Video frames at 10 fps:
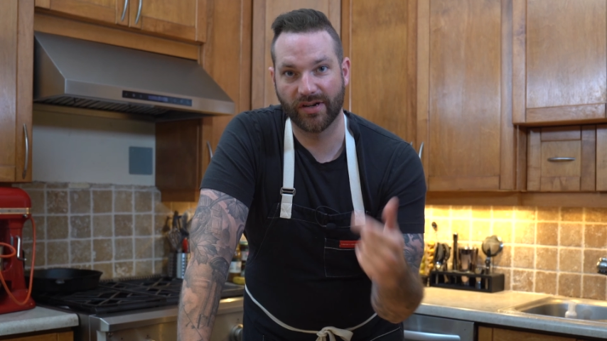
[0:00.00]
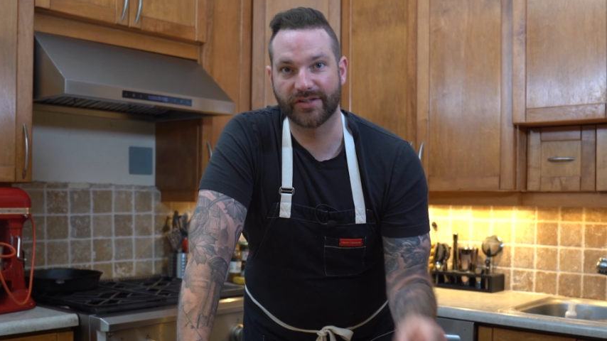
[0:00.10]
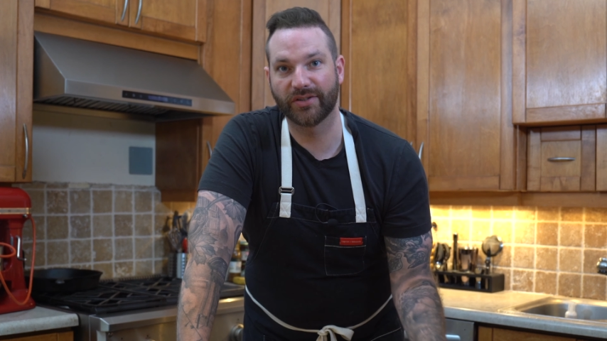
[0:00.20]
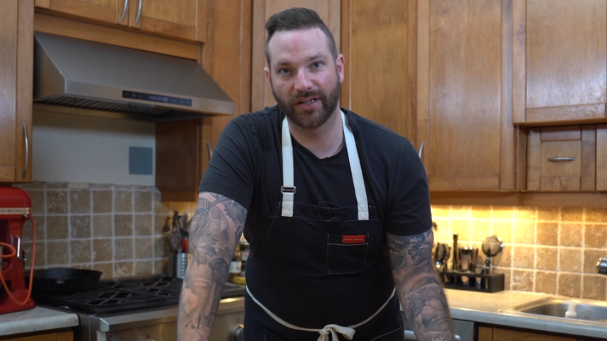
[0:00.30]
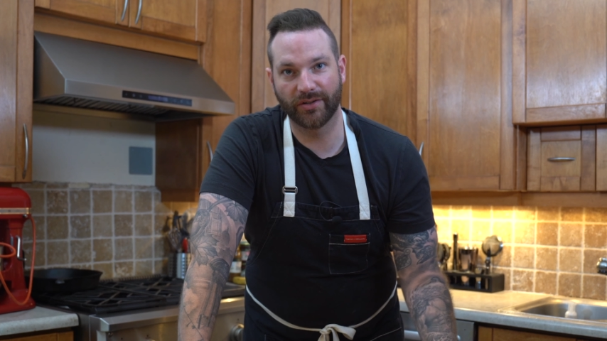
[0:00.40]

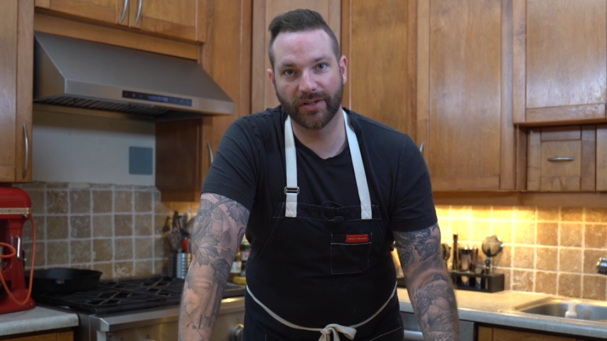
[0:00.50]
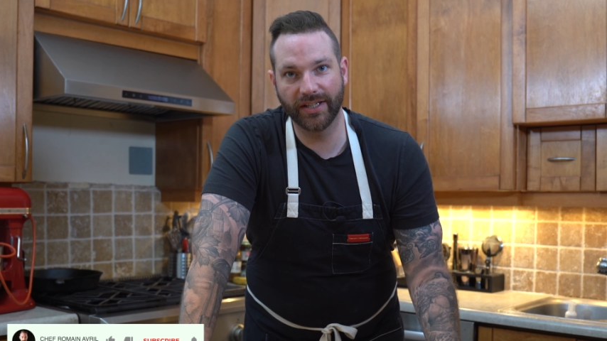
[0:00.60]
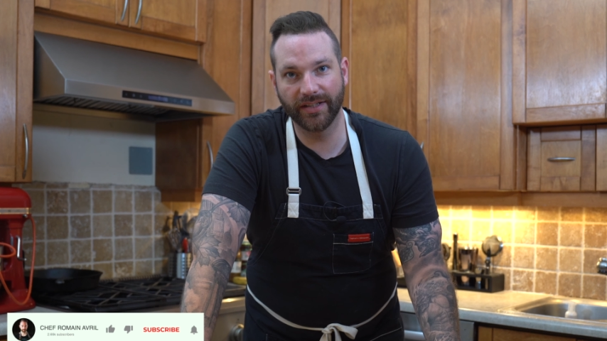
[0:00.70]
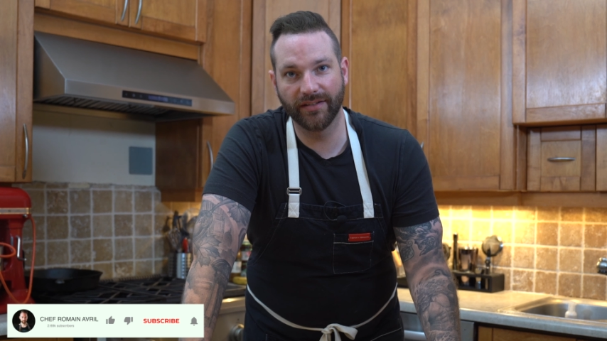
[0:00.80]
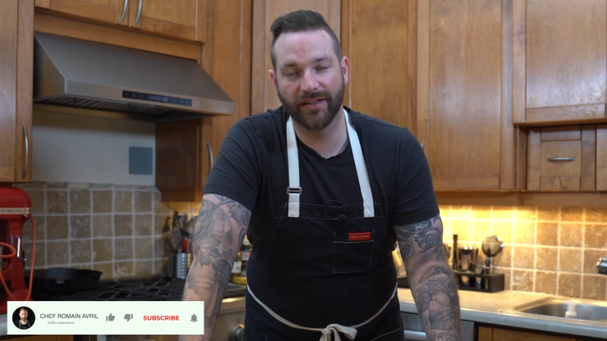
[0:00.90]
us to get
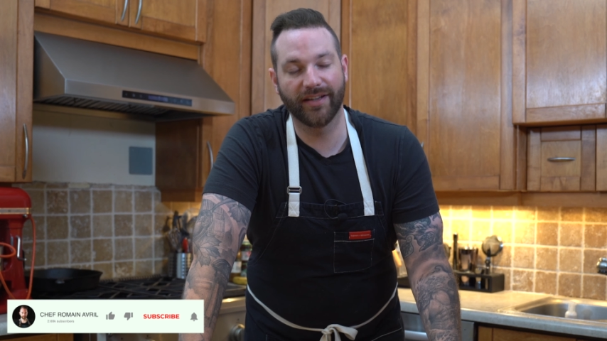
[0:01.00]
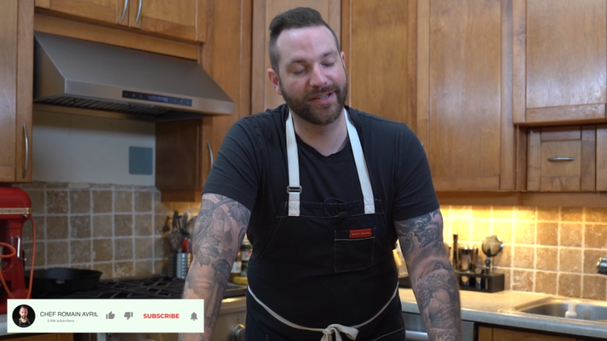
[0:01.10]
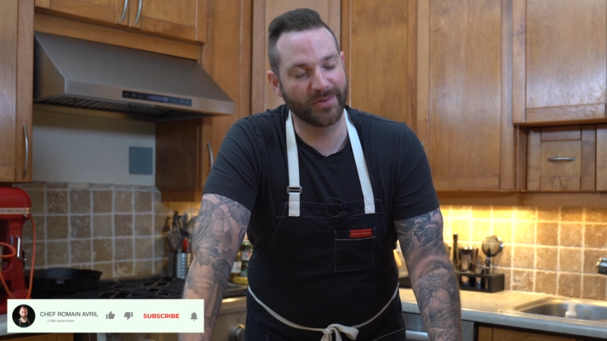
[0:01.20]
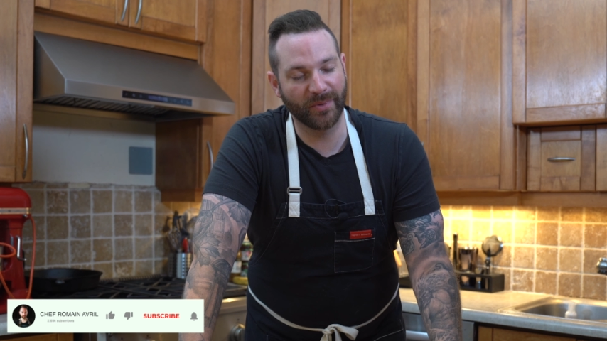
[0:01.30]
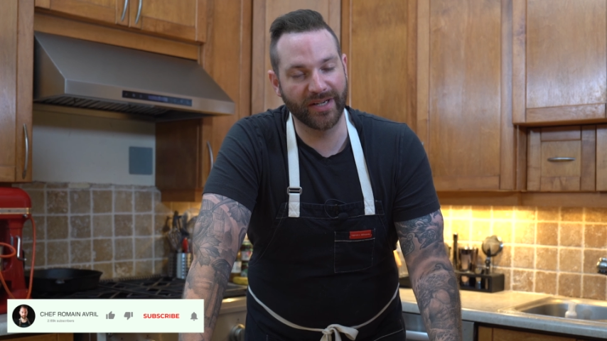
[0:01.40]
cooking and
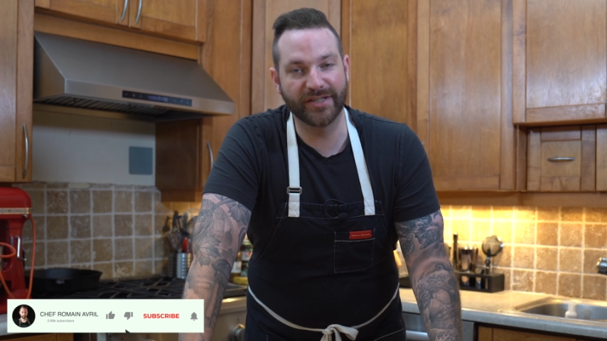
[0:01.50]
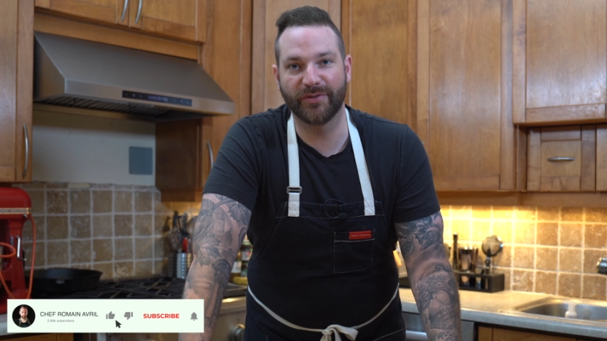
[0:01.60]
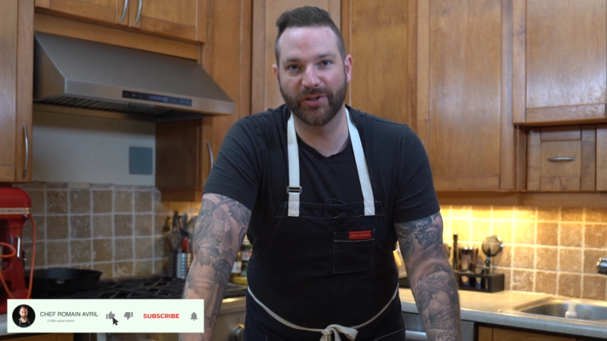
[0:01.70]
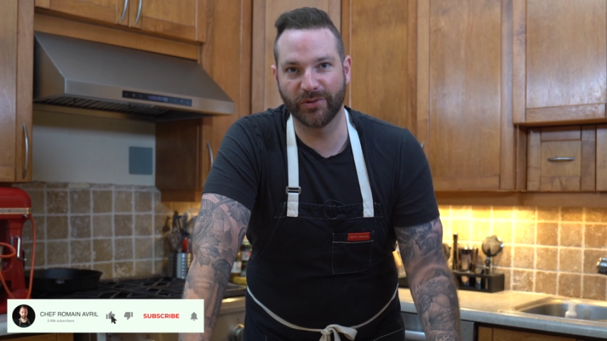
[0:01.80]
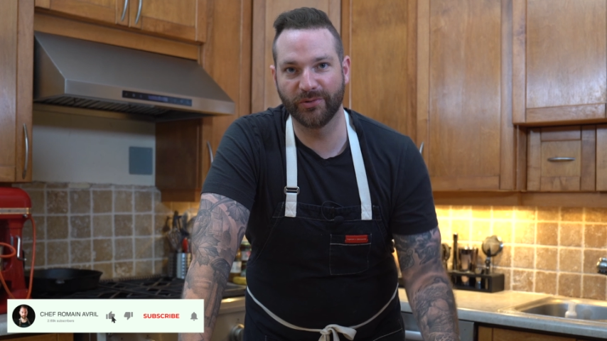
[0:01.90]
as always
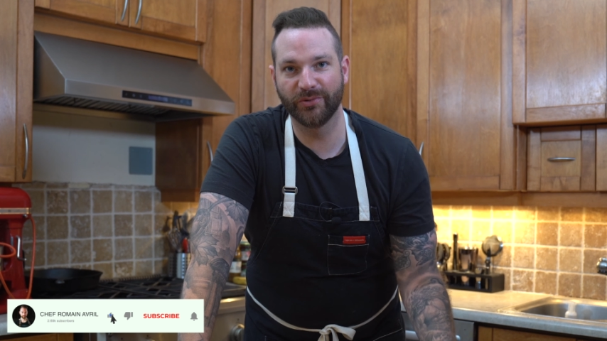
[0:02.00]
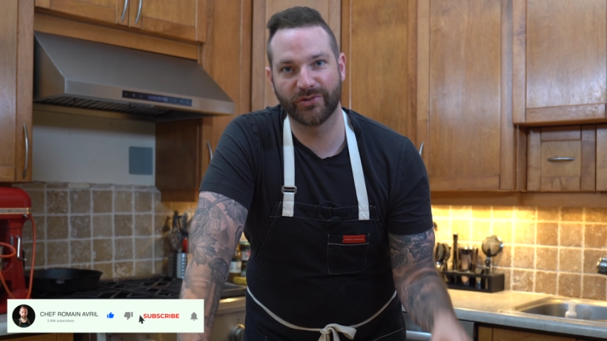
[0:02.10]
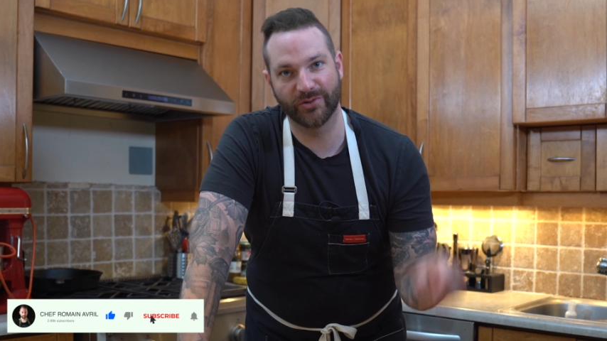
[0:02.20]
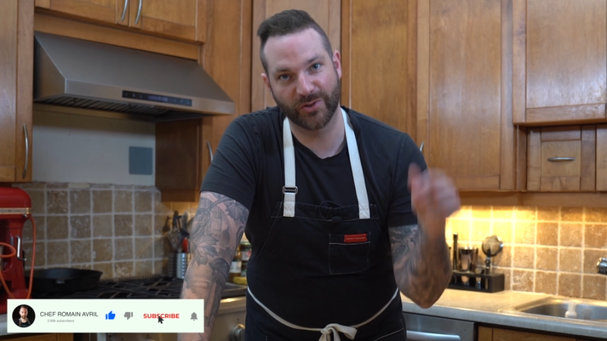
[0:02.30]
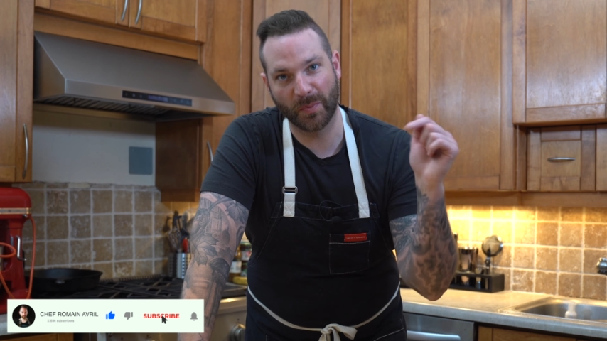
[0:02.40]
for you
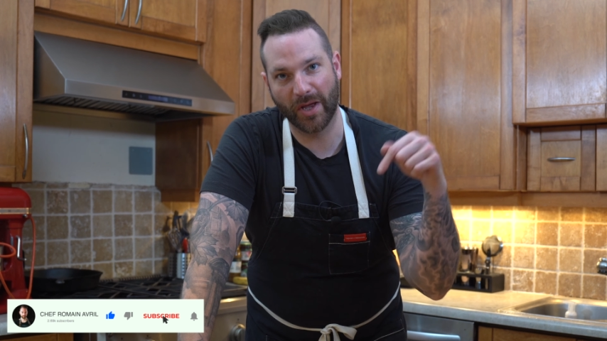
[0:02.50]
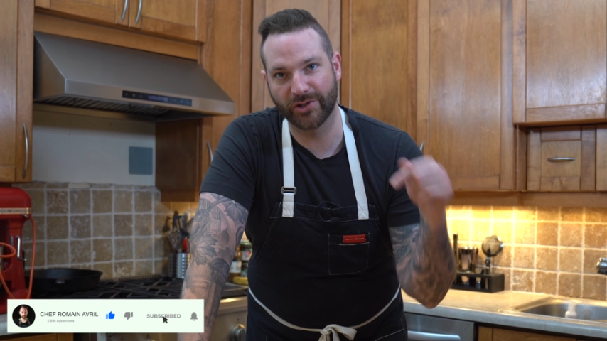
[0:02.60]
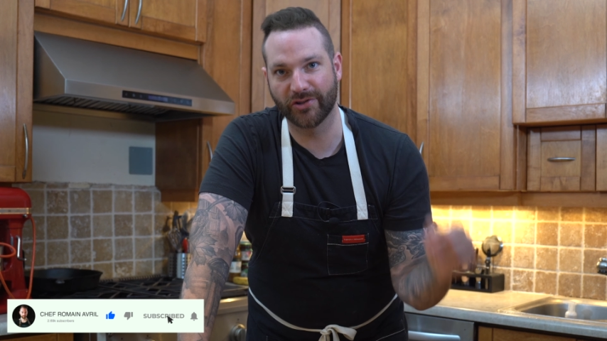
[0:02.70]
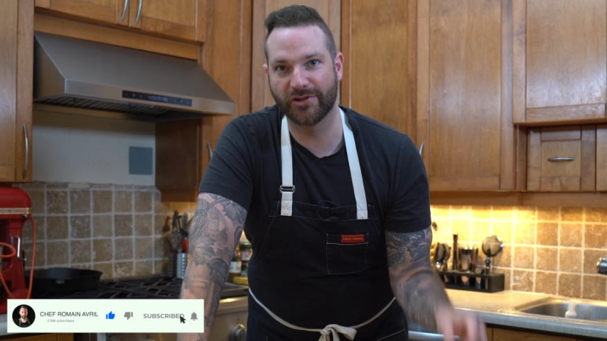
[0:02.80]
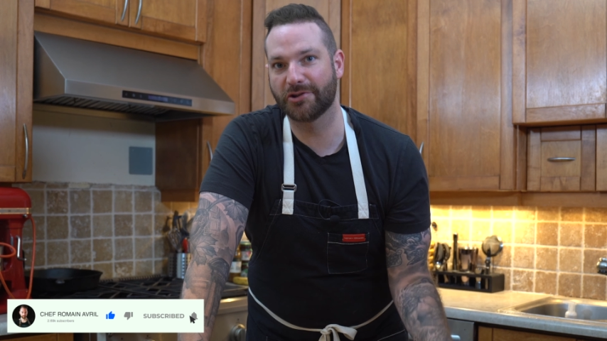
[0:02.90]
to
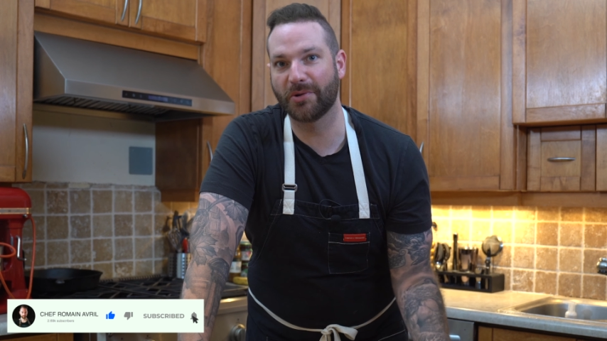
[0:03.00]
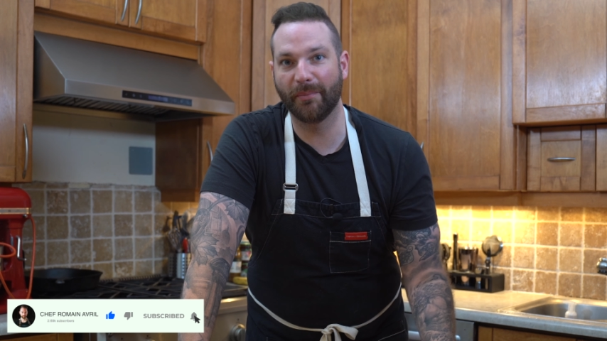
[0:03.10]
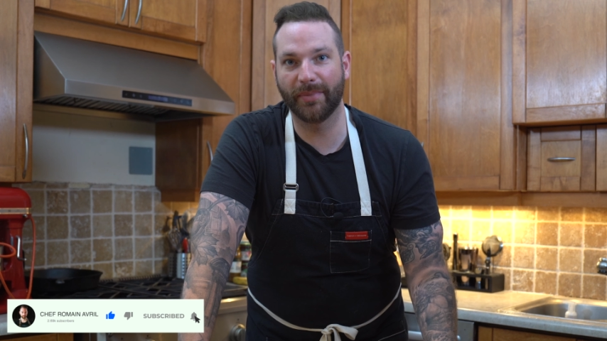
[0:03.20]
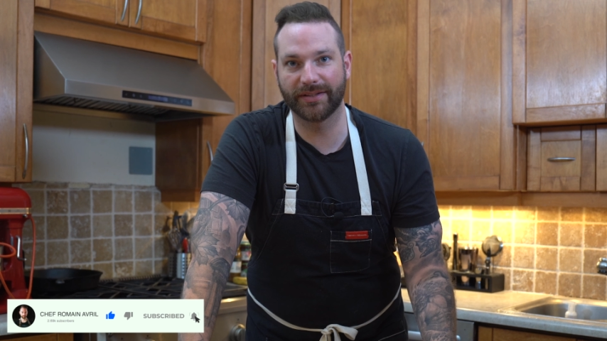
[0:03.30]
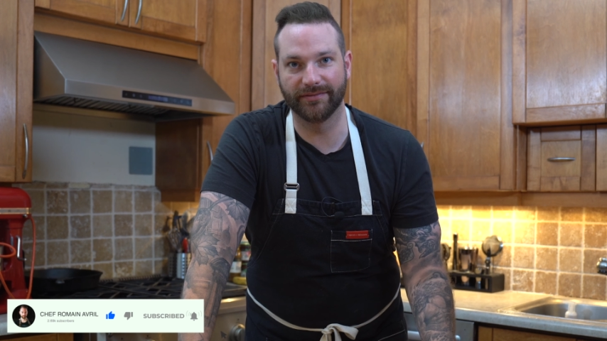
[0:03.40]
smash the
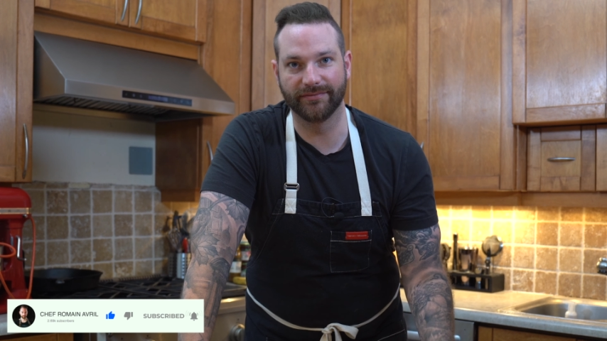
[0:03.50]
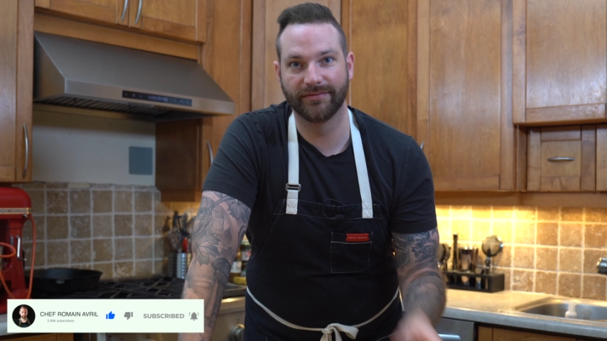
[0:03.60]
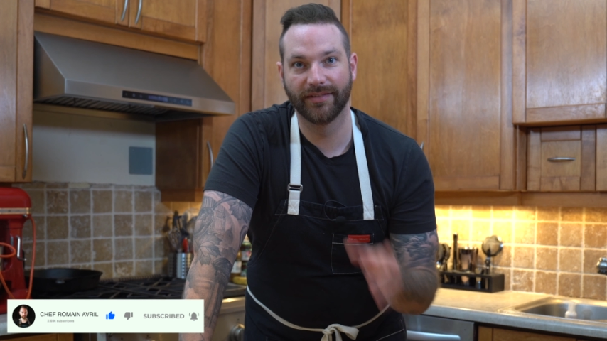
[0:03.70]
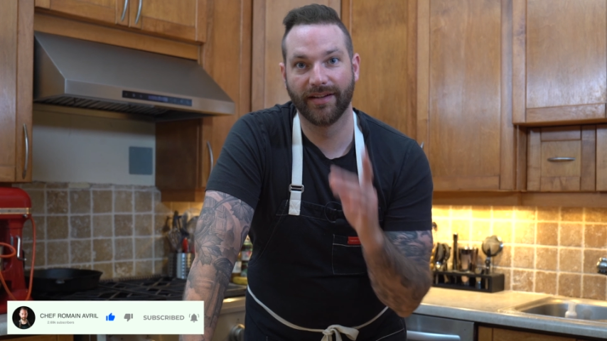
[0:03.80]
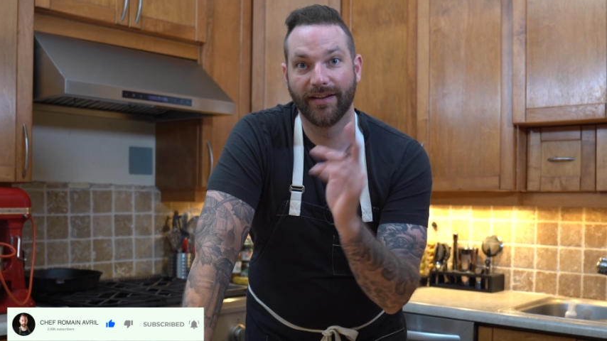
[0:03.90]
subscribe button.
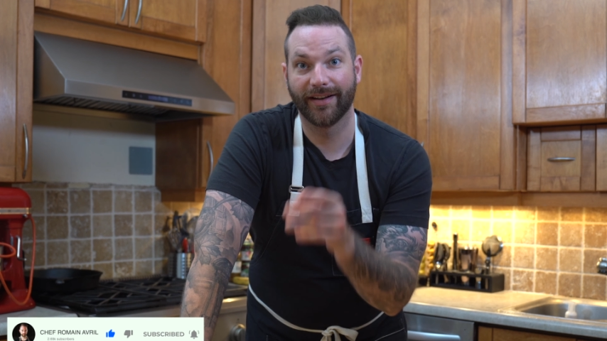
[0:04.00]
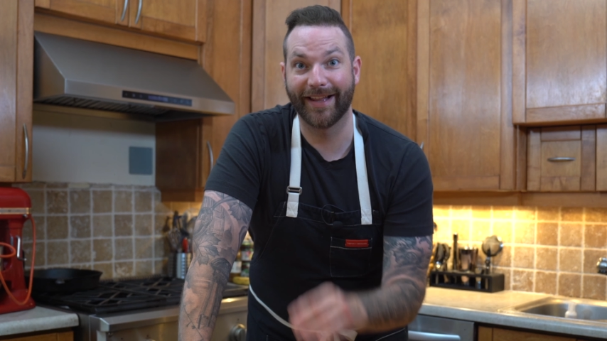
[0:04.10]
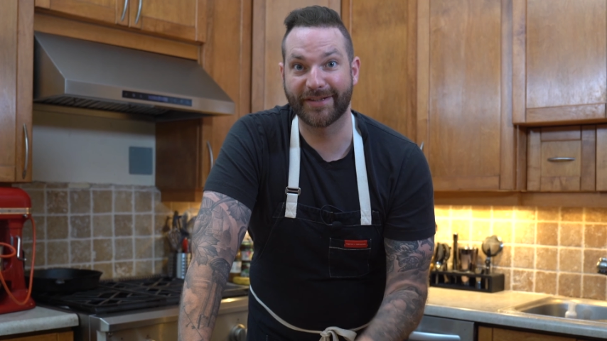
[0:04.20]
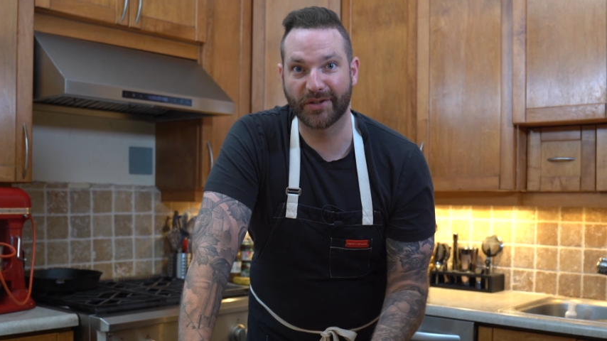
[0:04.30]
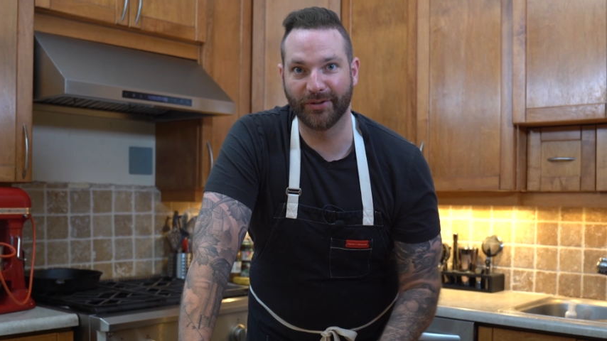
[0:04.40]

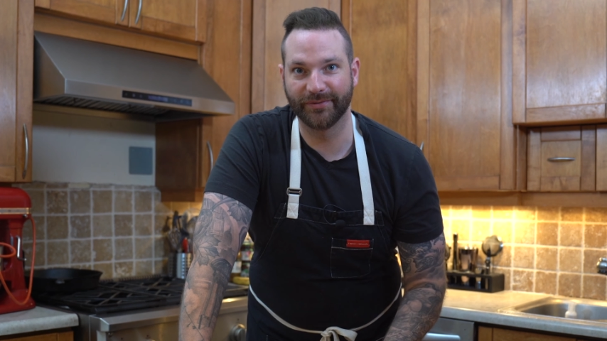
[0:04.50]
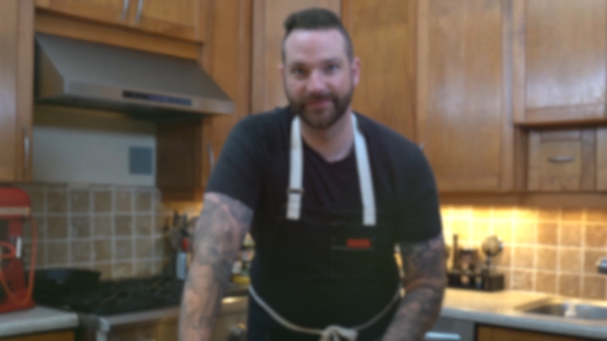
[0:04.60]
Let's go.